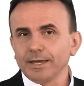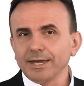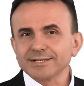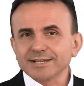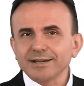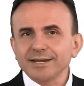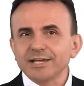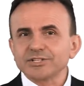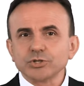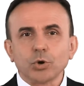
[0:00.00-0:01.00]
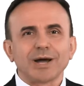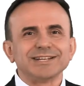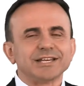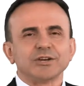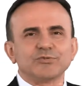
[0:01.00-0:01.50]
Anxiety has no
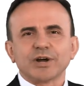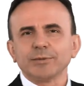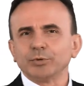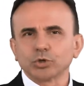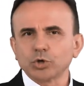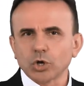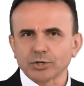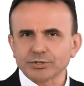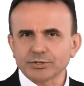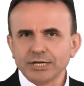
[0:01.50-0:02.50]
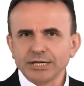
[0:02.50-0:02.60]
identifiable cause.